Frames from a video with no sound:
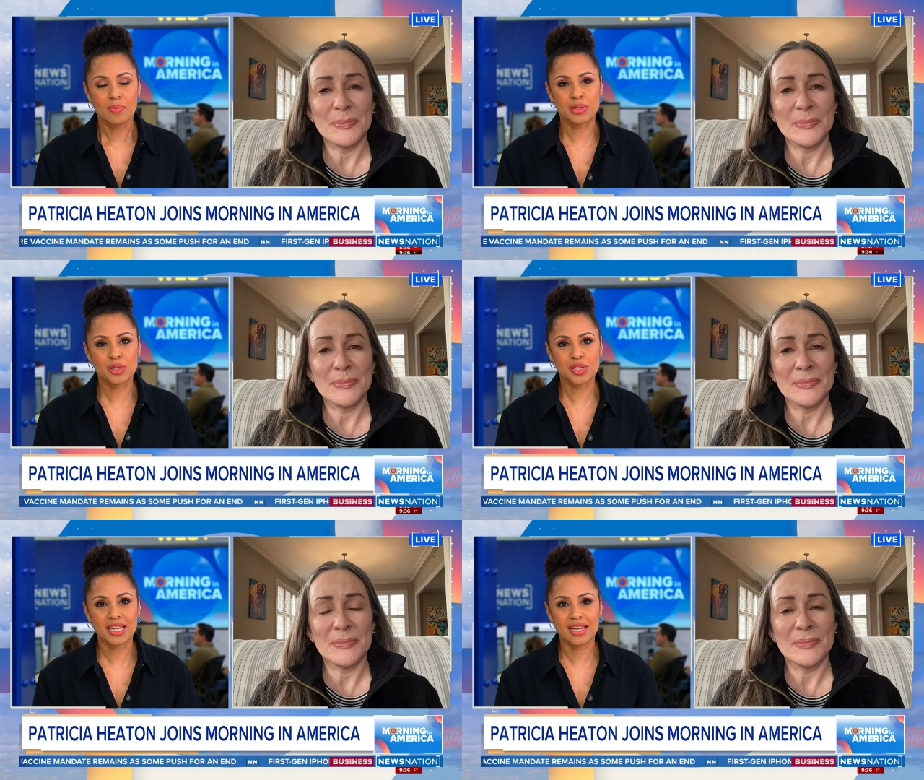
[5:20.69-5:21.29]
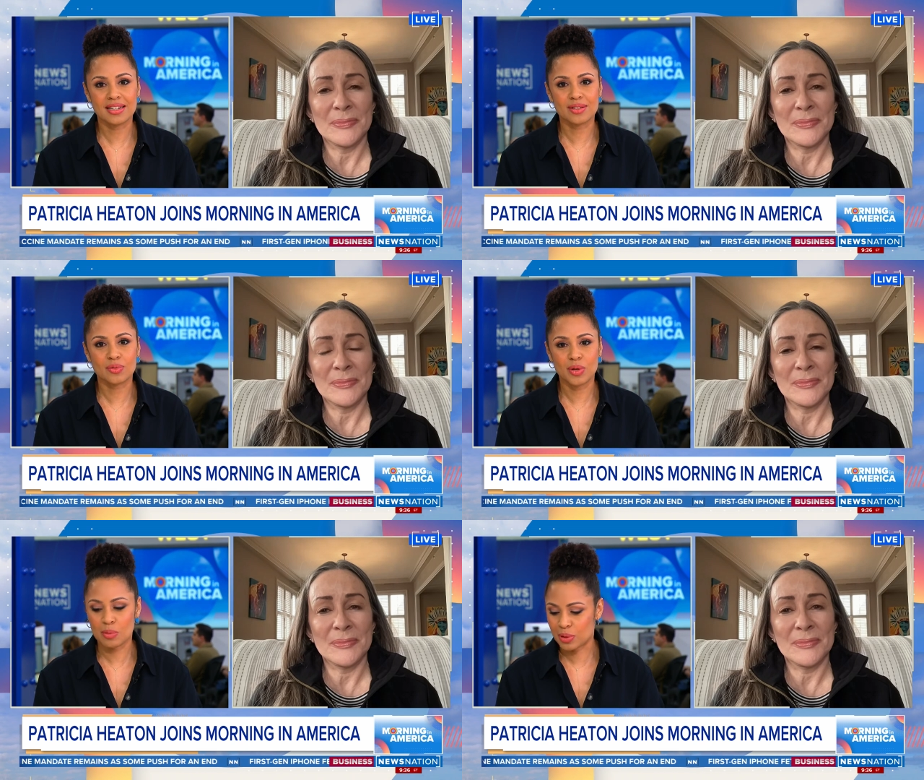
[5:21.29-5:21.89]
Speaker 1: Patricia Heaton,
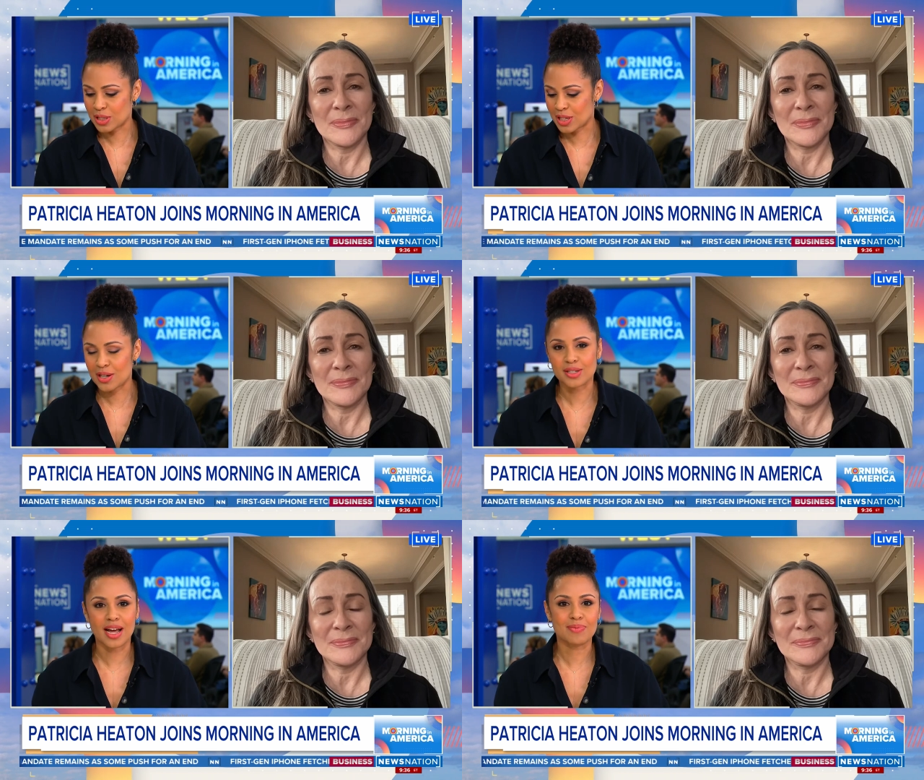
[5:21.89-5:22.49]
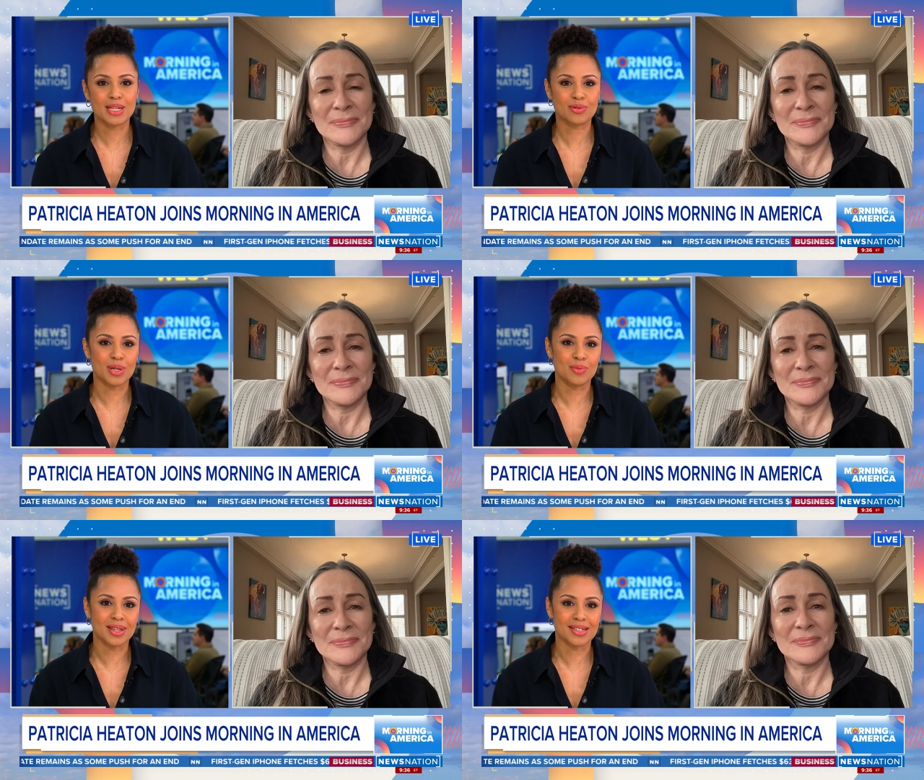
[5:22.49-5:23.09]
we appreciate your time. Thanks for
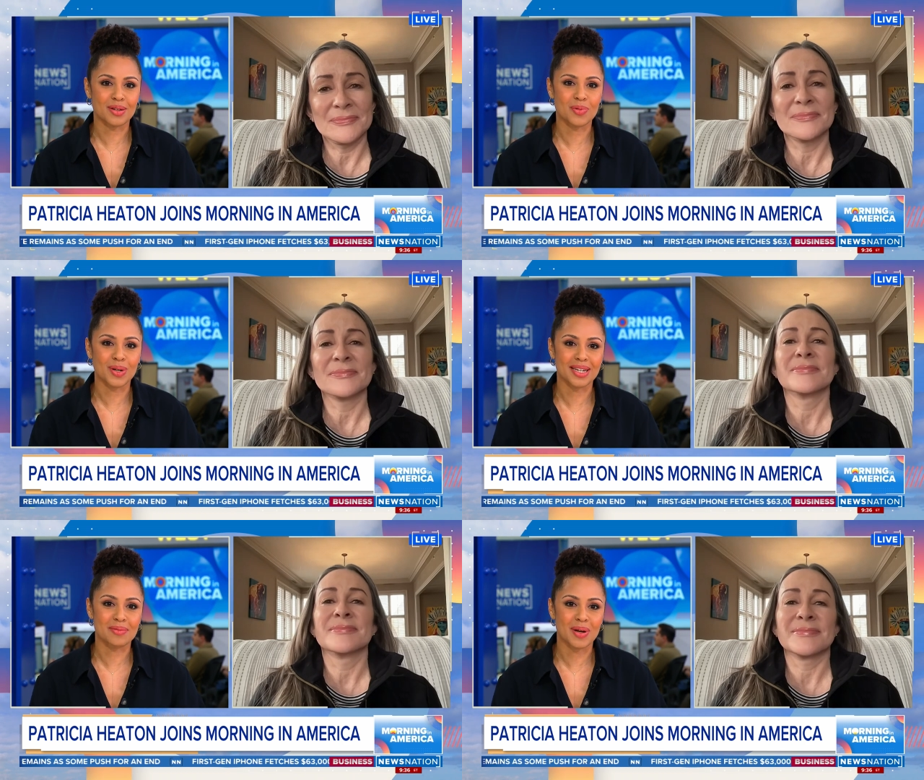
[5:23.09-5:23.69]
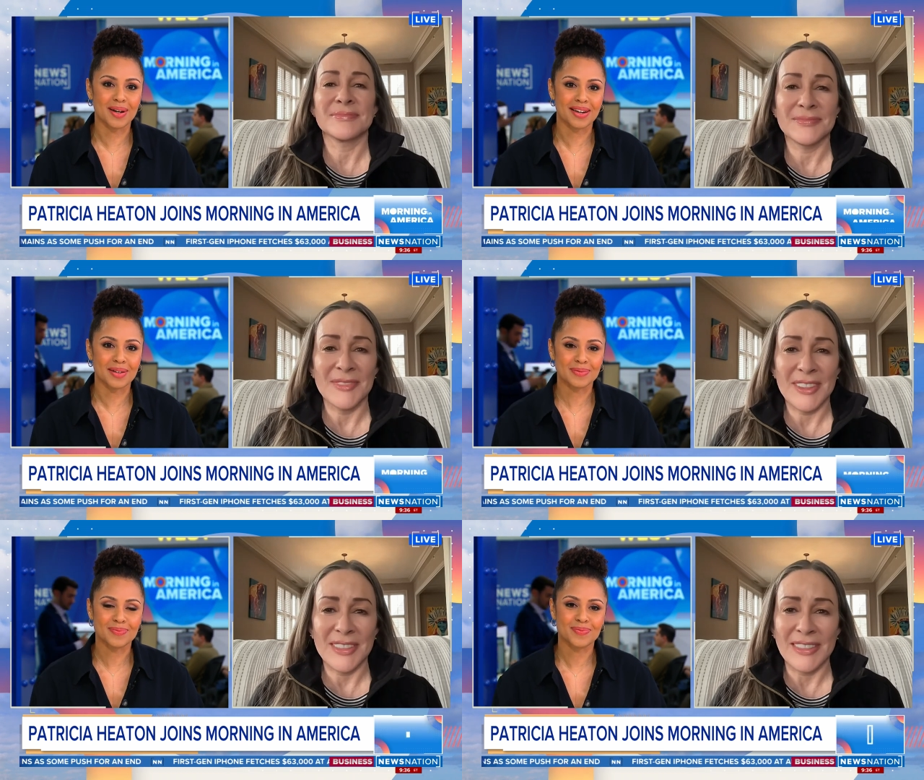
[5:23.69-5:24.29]
being with us on Morning in
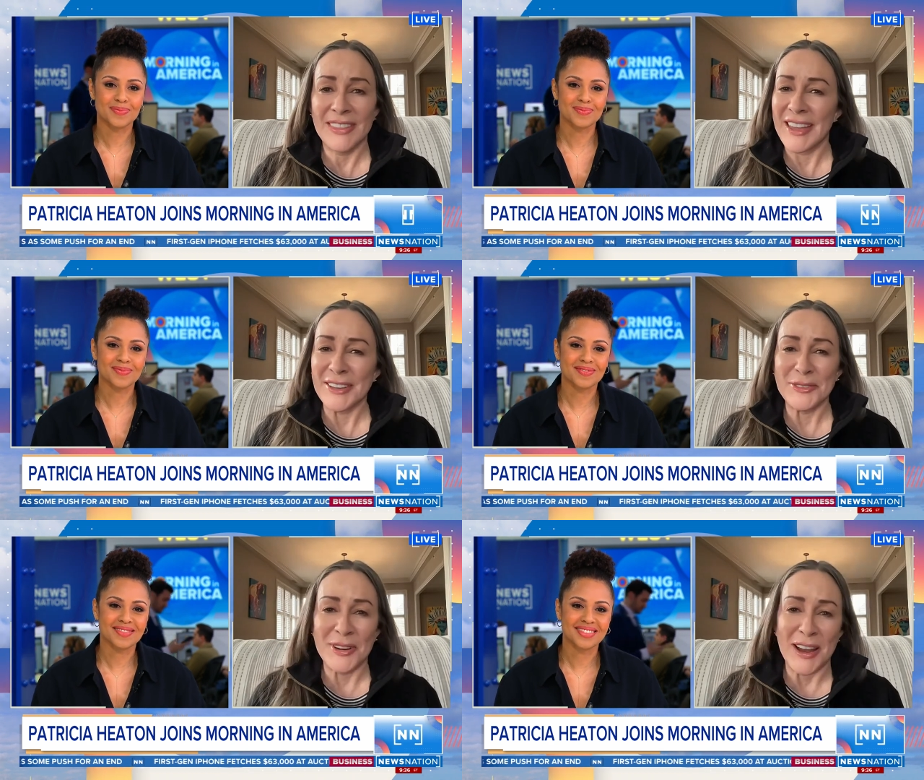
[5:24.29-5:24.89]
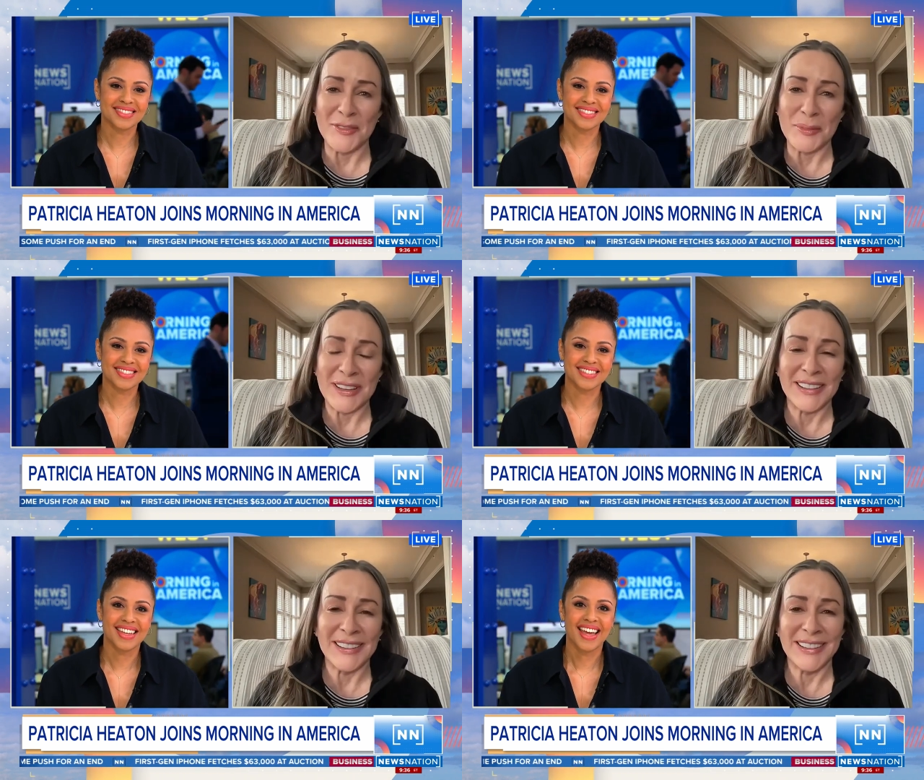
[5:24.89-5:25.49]
America. Thanks for having me.